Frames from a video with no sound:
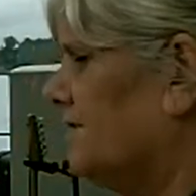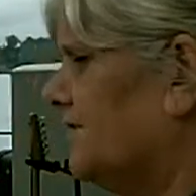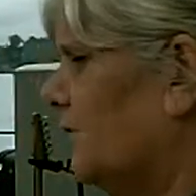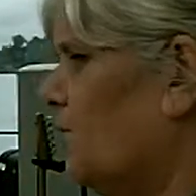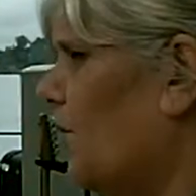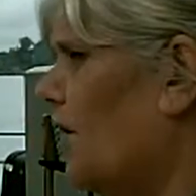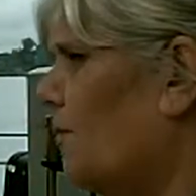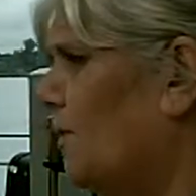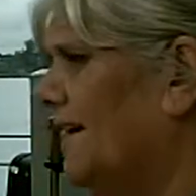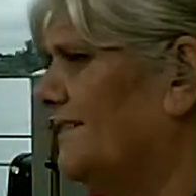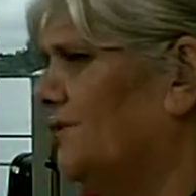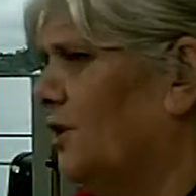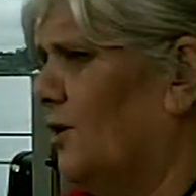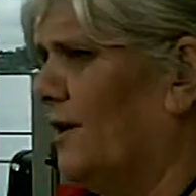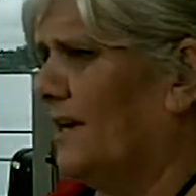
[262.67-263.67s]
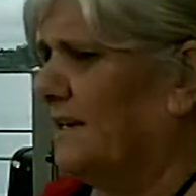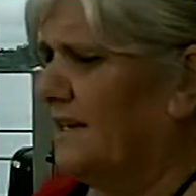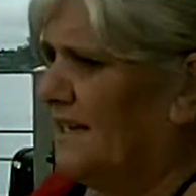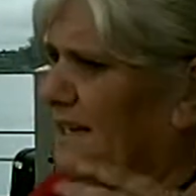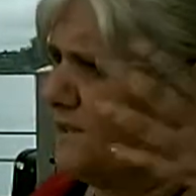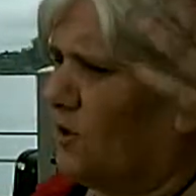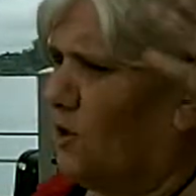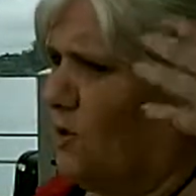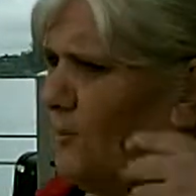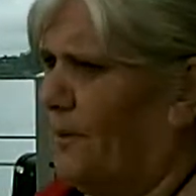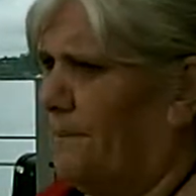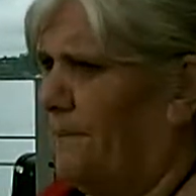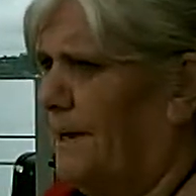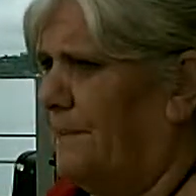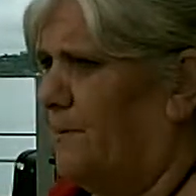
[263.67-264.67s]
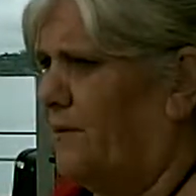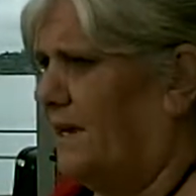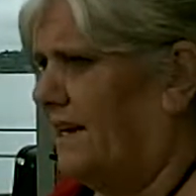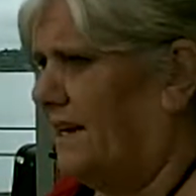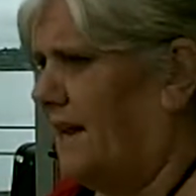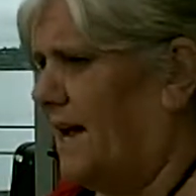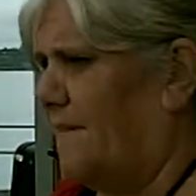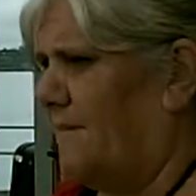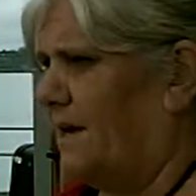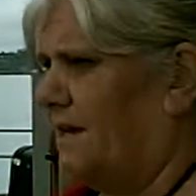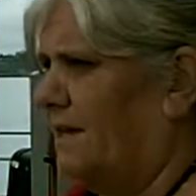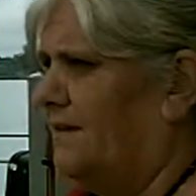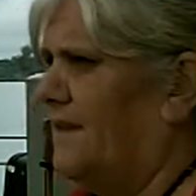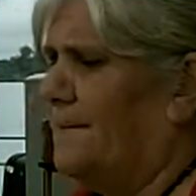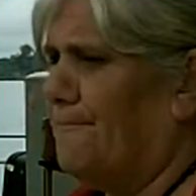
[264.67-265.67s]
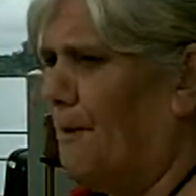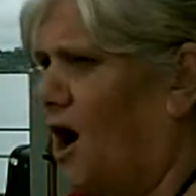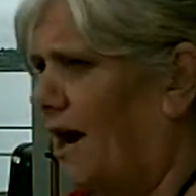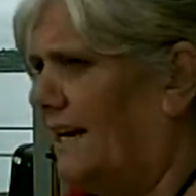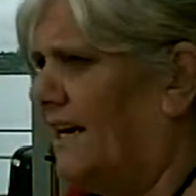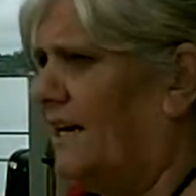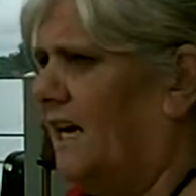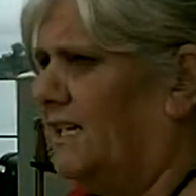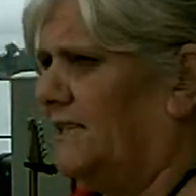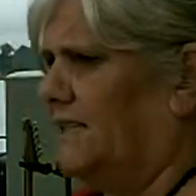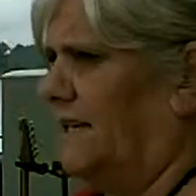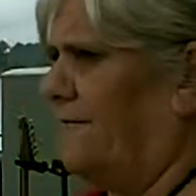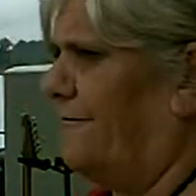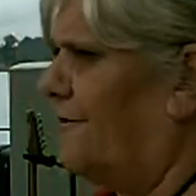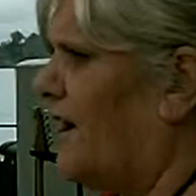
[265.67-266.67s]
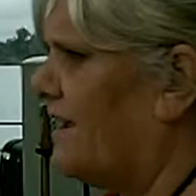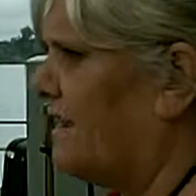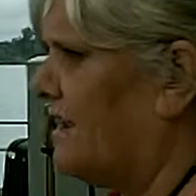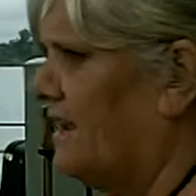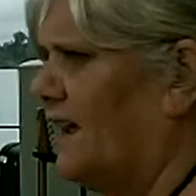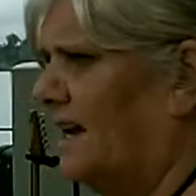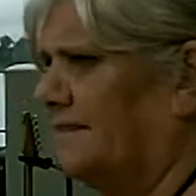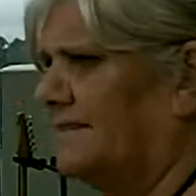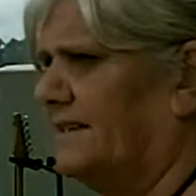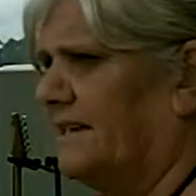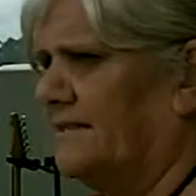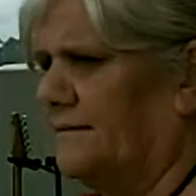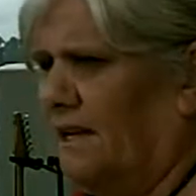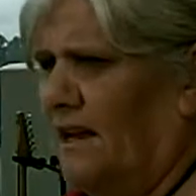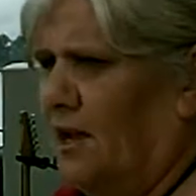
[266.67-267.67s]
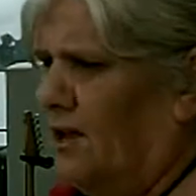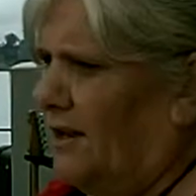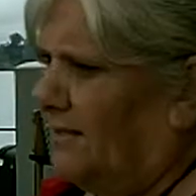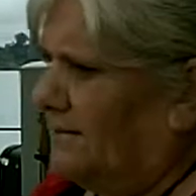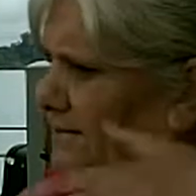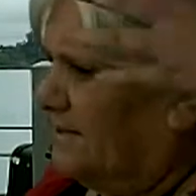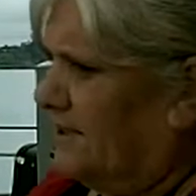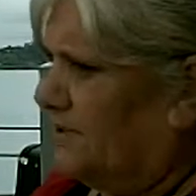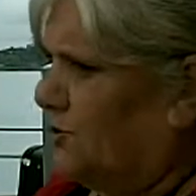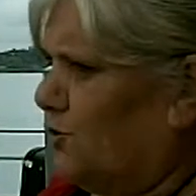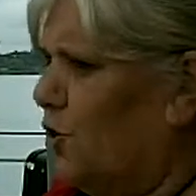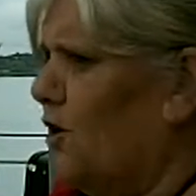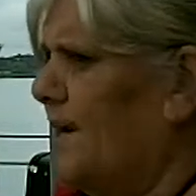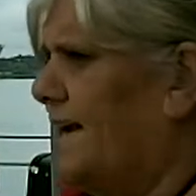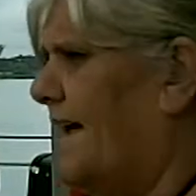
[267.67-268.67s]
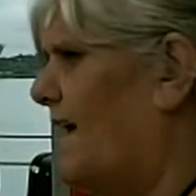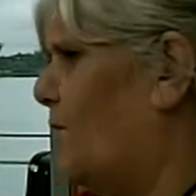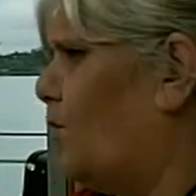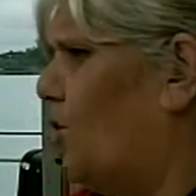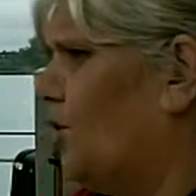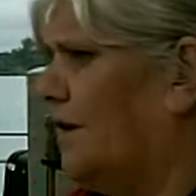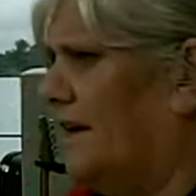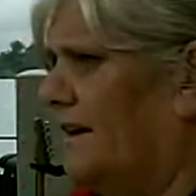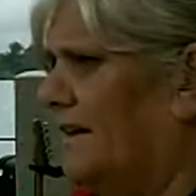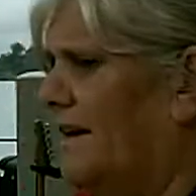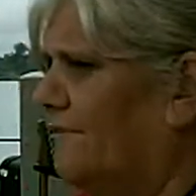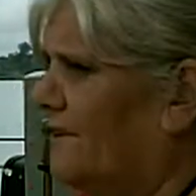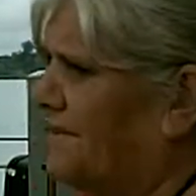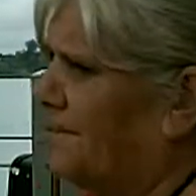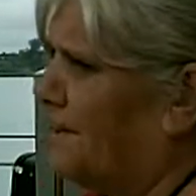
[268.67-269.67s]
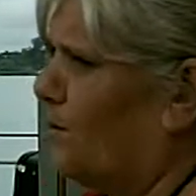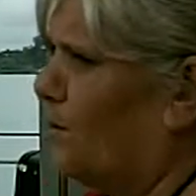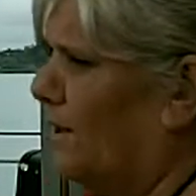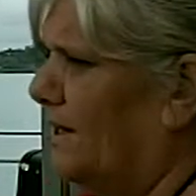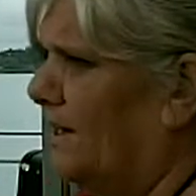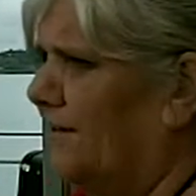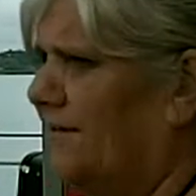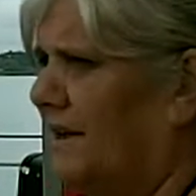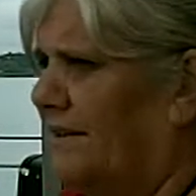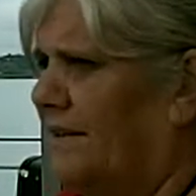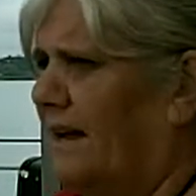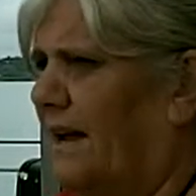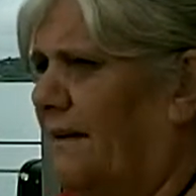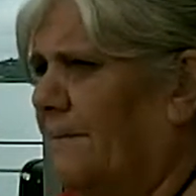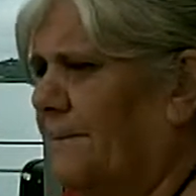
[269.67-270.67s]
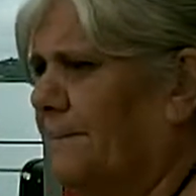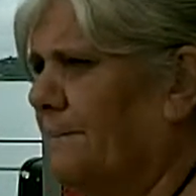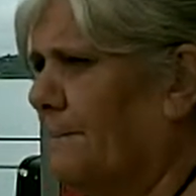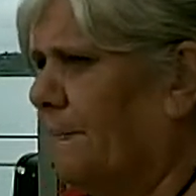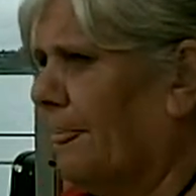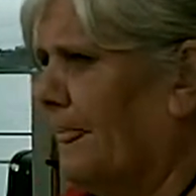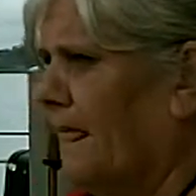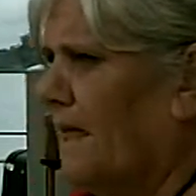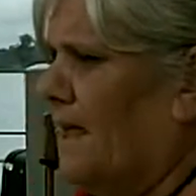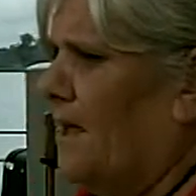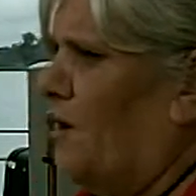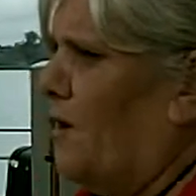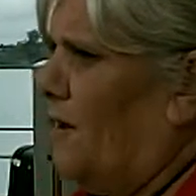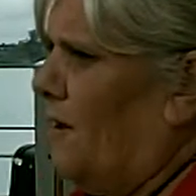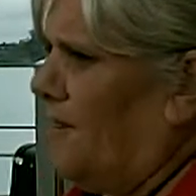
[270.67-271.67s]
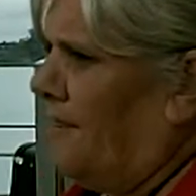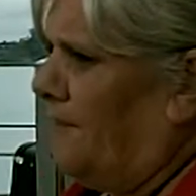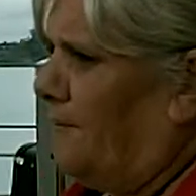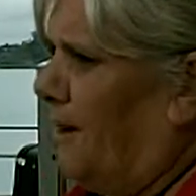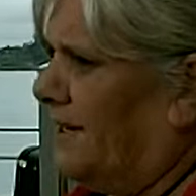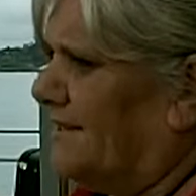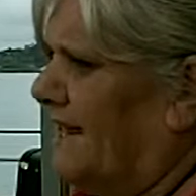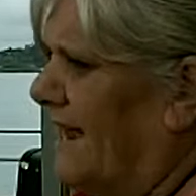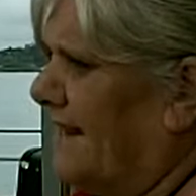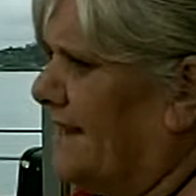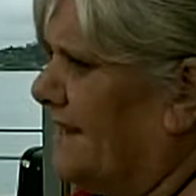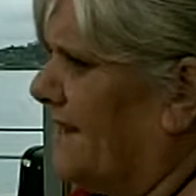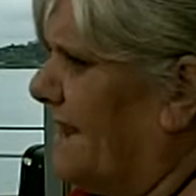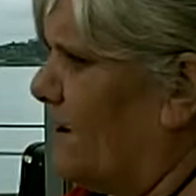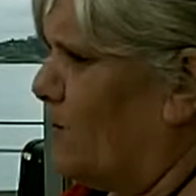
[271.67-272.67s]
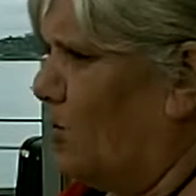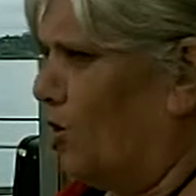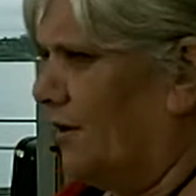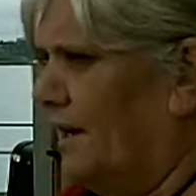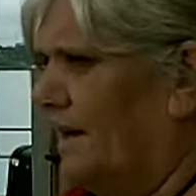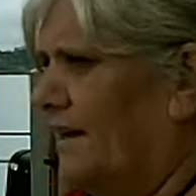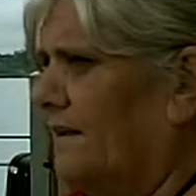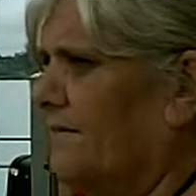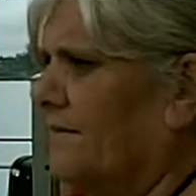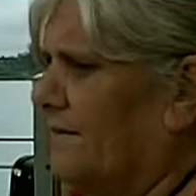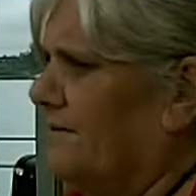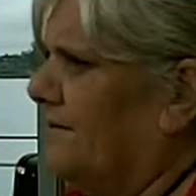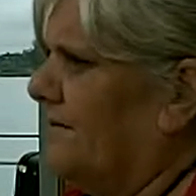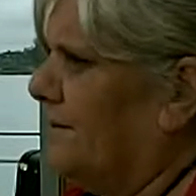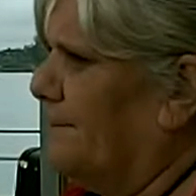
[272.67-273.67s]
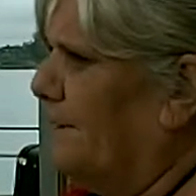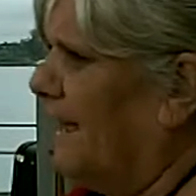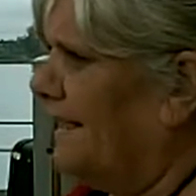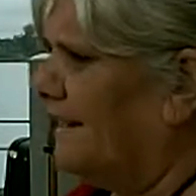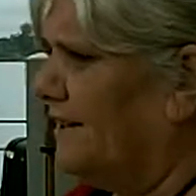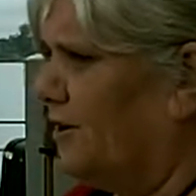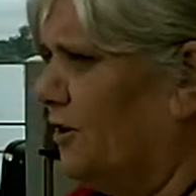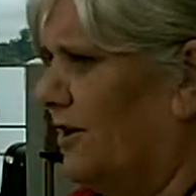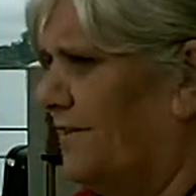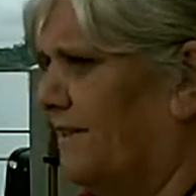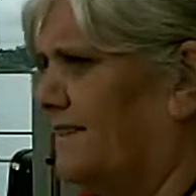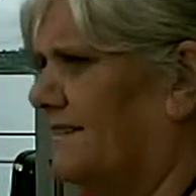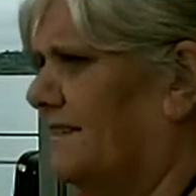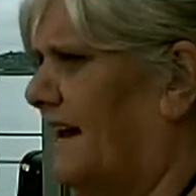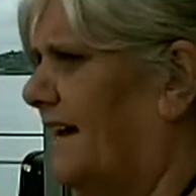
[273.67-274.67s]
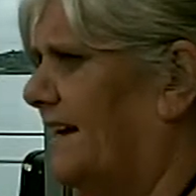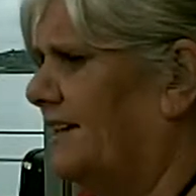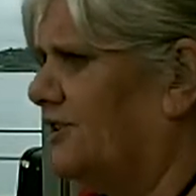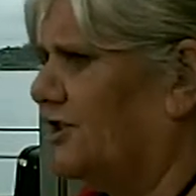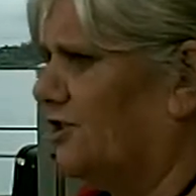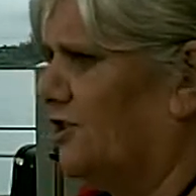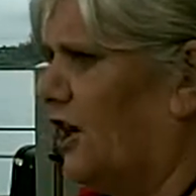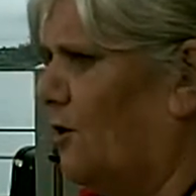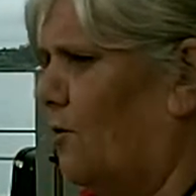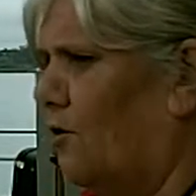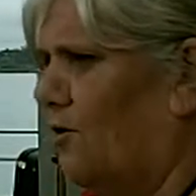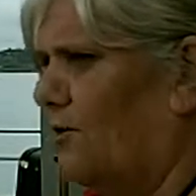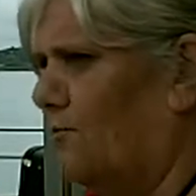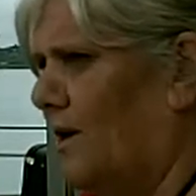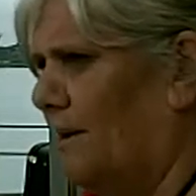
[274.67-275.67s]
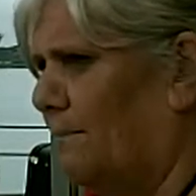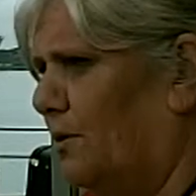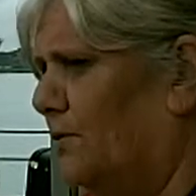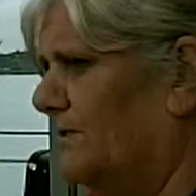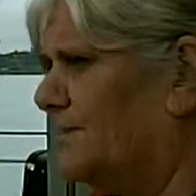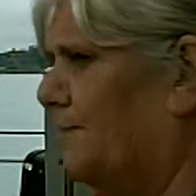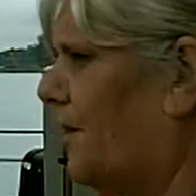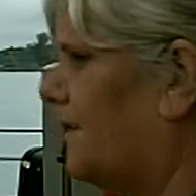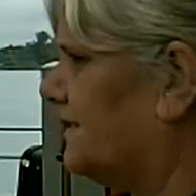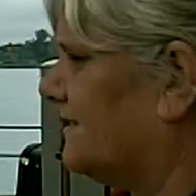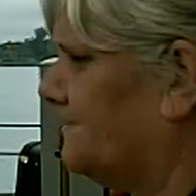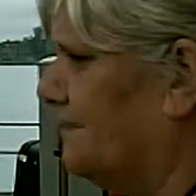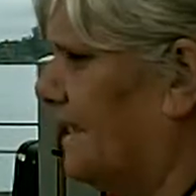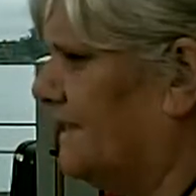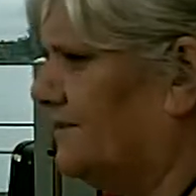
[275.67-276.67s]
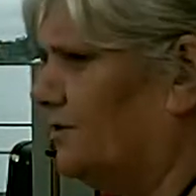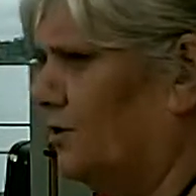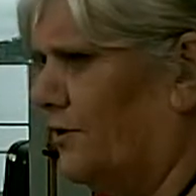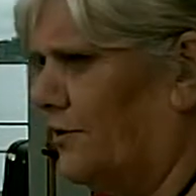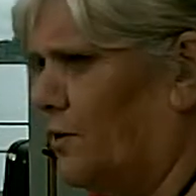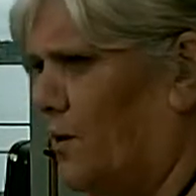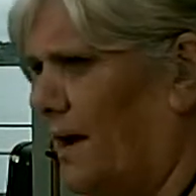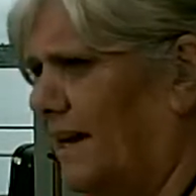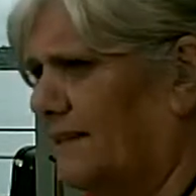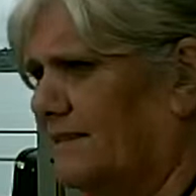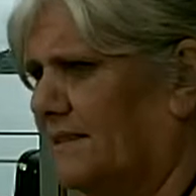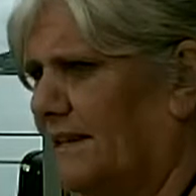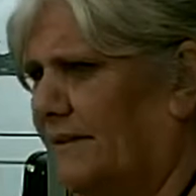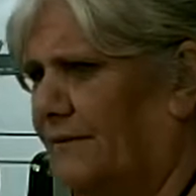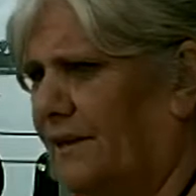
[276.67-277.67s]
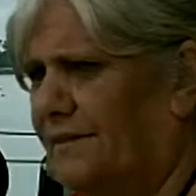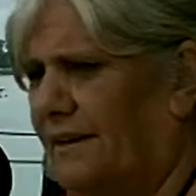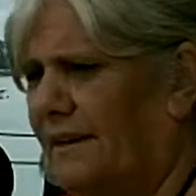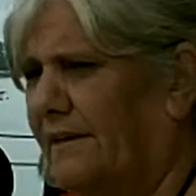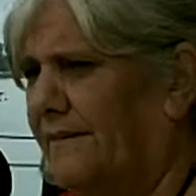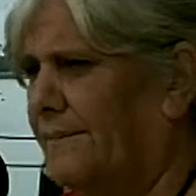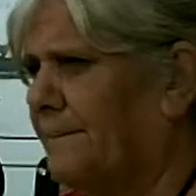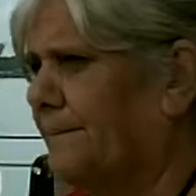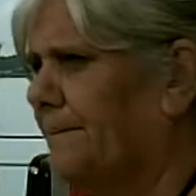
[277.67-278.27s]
So what we're doing, and these corporate people that are coming in, they're mining us, they're fracking us, they're destroying our water and everything we live under. By taking our water, the planet Earth is starting to show all the rumbles by its mass earthquakes and everything.